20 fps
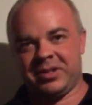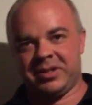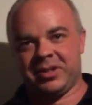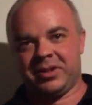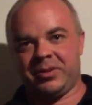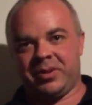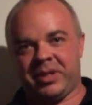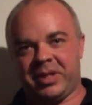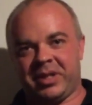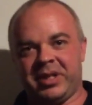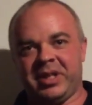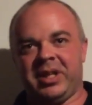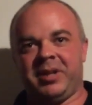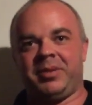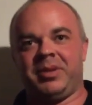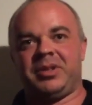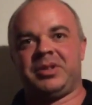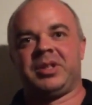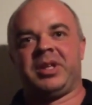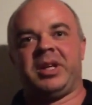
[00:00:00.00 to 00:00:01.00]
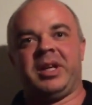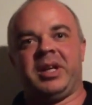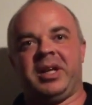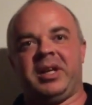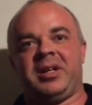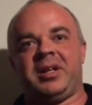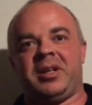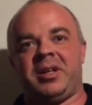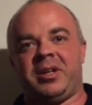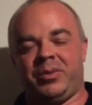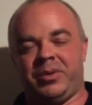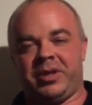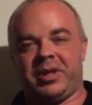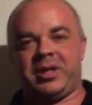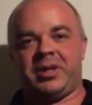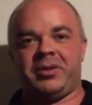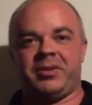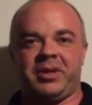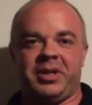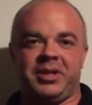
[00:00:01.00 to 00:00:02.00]
do water damage and a
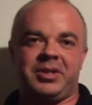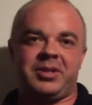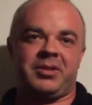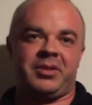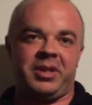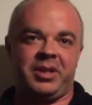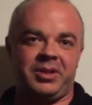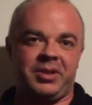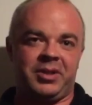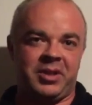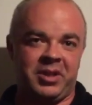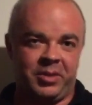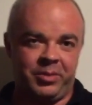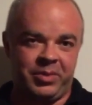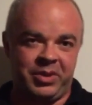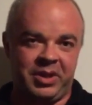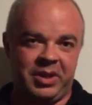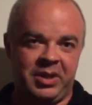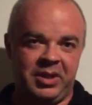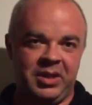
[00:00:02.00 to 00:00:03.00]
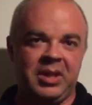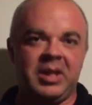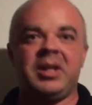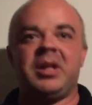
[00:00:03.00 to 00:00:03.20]
water restoration company.